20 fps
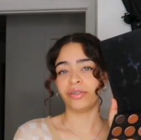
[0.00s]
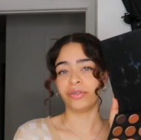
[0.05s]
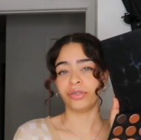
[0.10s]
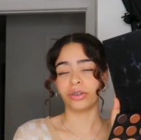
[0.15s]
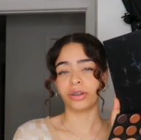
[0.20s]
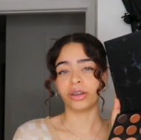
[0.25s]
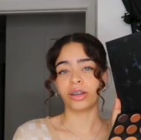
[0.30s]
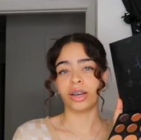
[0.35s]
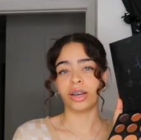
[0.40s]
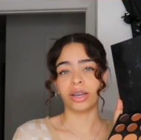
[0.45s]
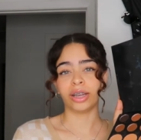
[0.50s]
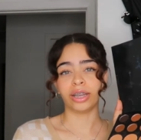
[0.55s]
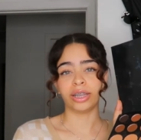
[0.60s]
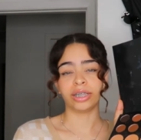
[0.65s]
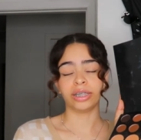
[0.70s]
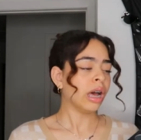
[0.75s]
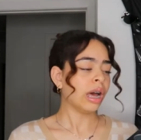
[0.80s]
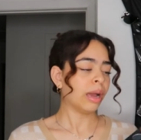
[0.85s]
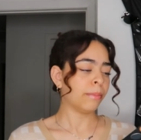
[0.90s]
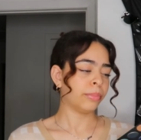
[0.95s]
ever
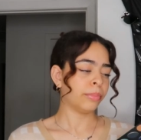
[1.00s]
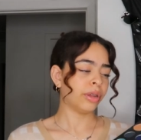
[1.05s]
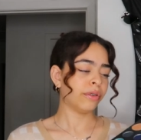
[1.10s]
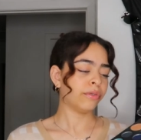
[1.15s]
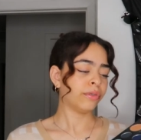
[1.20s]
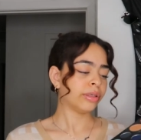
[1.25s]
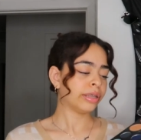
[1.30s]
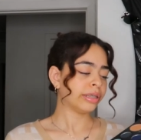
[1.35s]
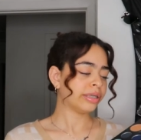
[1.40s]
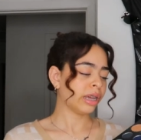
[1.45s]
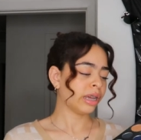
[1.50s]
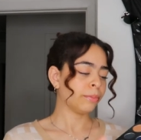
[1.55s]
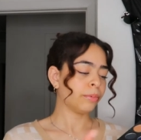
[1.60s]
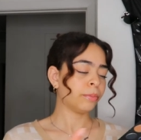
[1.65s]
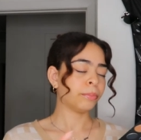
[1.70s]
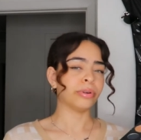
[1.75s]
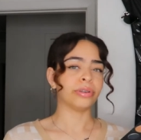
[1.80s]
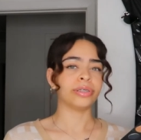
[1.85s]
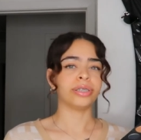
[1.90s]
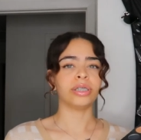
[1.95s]
got. I'm never the type
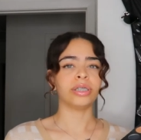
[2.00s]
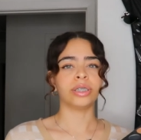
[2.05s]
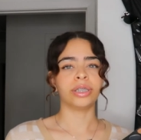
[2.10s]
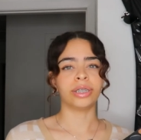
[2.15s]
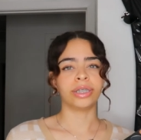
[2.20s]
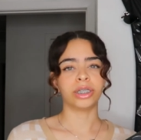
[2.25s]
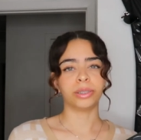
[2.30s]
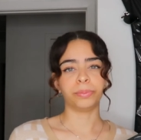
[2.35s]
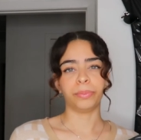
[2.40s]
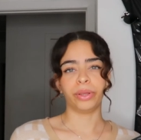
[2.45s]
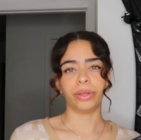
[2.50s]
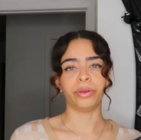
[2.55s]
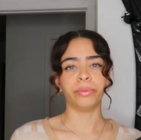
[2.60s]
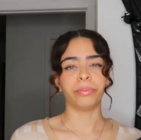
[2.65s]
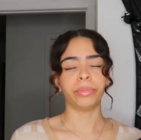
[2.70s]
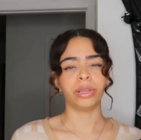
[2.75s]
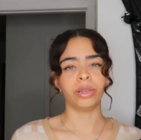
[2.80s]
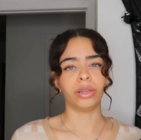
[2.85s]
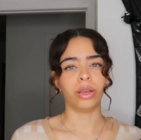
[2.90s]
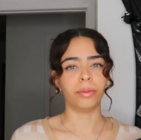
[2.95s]
of person to
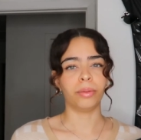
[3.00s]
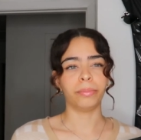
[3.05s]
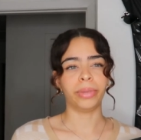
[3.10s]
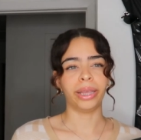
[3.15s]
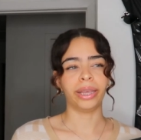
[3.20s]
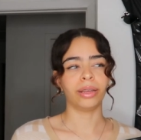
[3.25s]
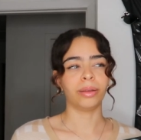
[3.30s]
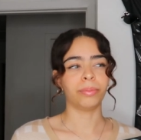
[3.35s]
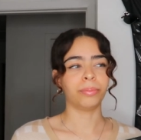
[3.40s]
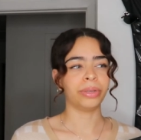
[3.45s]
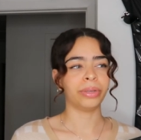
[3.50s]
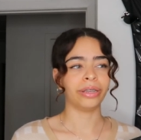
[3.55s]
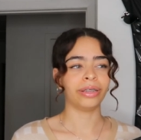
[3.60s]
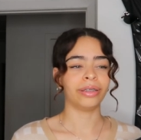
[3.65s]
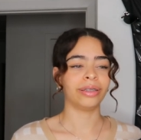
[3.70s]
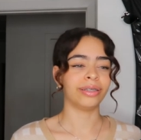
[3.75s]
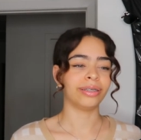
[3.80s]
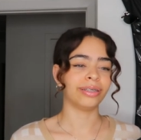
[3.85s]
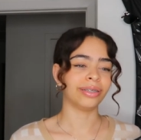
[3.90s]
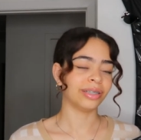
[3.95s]
experiment on makeup
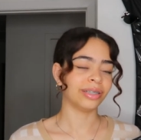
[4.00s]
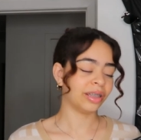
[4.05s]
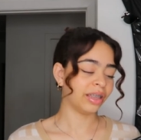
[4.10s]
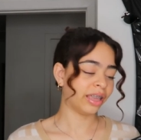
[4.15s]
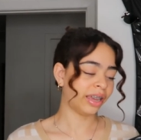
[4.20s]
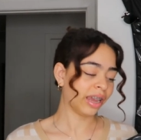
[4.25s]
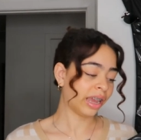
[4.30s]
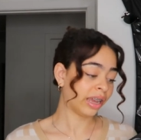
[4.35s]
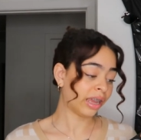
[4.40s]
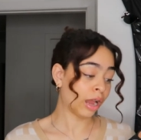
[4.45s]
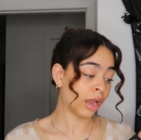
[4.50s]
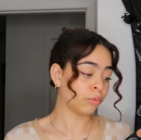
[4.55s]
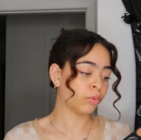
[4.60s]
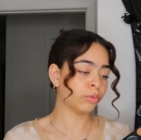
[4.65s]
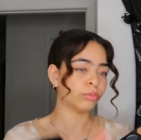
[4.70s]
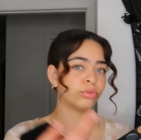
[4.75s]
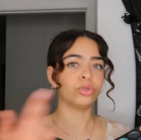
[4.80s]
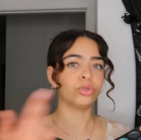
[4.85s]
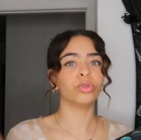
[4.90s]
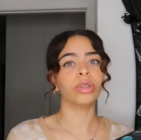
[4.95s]
because, like, I, I
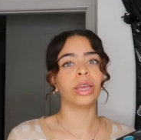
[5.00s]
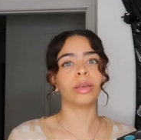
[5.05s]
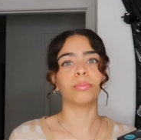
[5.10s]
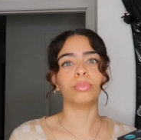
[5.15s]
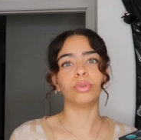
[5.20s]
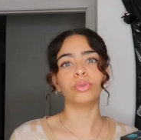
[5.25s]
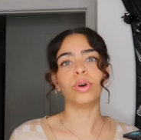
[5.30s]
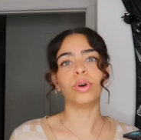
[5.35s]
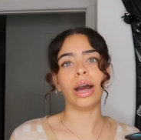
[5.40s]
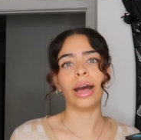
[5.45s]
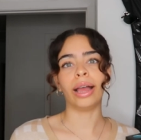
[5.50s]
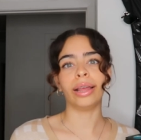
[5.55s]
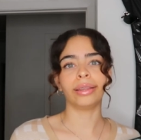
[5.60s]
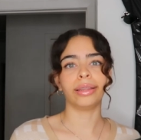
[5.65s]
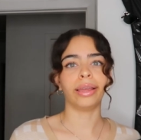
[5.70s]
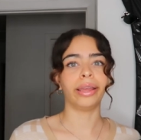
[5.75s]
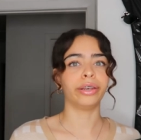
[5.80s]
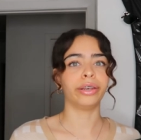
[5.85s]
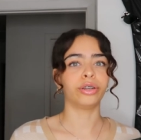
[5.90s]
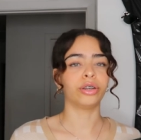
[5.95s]
won't do, like, blue
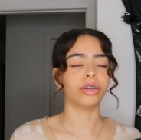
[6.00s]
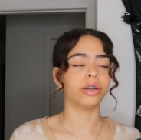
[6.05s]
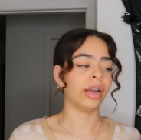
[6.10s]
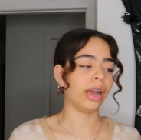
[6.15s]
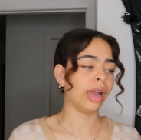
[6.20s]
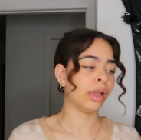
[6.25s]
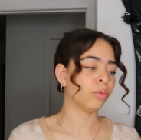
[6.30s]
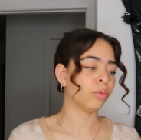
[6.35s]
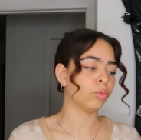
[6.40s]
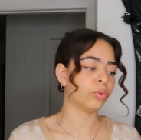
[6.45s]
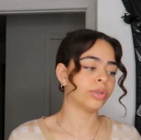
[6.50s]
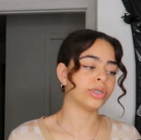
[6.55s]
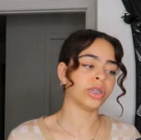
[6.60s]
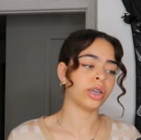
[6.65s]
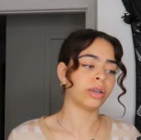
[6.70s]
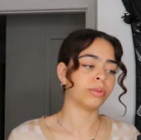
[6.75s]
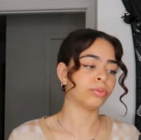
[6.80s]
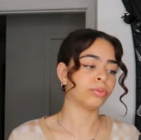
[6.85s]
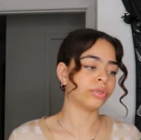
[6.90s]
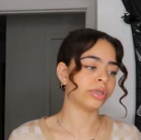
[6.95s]
eyeliner. I wish
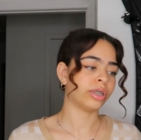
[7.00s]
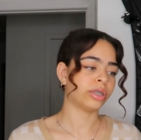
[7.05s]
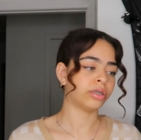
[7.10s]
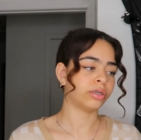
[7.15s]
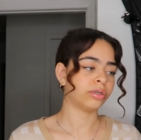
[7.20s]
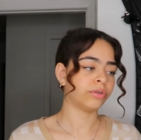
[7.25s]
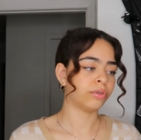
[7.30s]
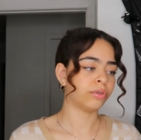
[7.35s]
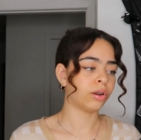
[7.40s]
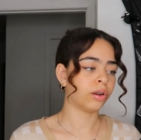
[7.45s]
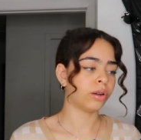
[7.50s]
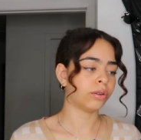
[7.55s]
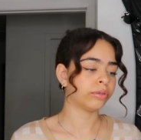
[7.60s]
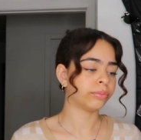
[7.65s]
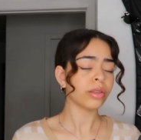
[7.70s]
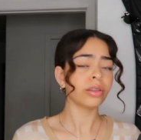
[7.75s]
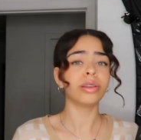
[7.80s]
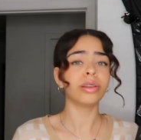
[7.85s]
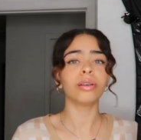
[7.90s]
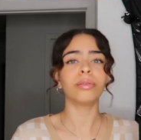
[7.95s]
I could pull that stuff
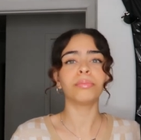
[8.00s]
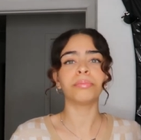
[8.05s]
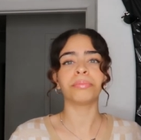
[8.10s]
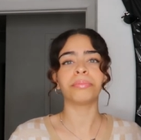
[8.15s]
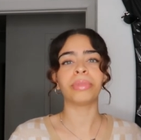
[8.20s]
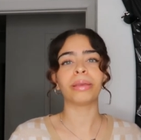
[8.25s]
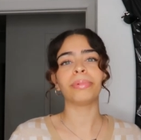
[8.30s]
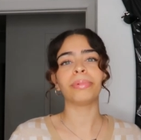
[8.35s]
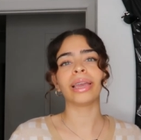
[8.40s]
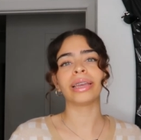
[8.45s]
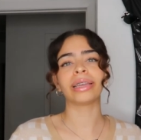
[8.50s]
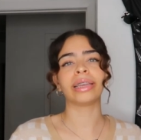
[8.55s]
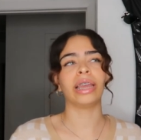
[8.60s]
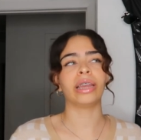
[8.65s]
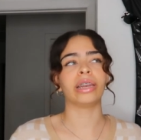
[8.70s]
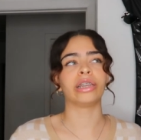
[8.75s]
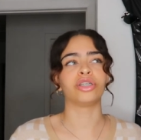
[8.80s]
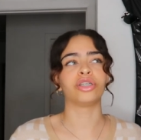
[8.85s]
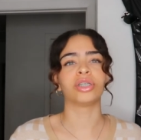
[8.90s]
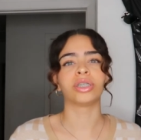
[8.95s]
off. You know, maybe I
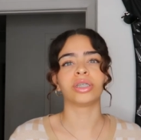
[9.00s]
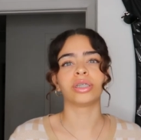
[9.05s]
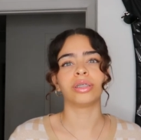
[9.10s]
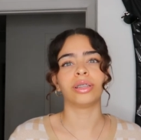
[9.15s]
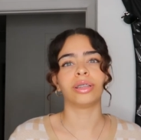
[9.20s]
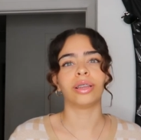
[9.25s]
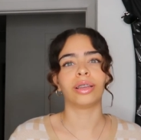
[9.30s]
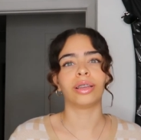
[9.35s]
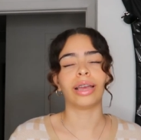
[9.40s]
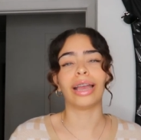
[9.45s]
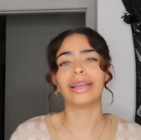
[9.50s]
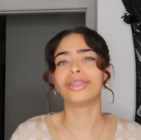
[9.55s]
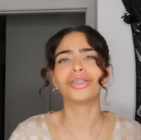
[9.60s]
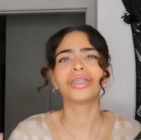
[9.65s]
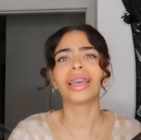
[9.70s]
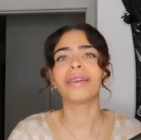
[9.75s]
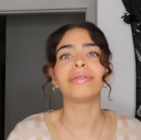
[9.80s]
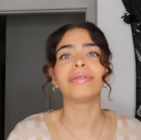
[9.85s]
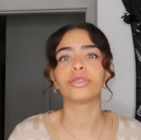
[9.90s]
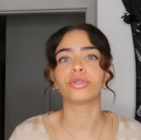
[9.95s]
can. I just... I
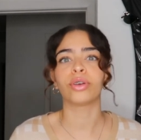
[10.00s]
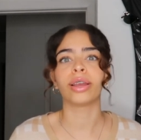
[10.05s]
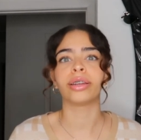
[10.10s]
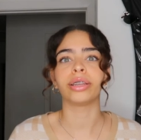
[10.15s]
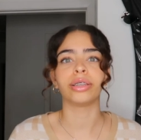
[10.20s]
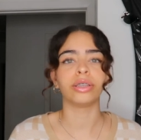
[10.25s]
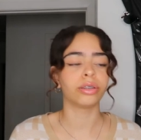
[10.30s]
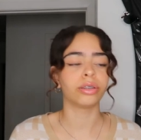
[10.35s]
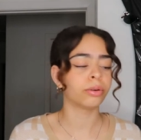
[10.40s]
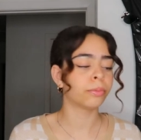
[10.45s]
just haven't tried it, you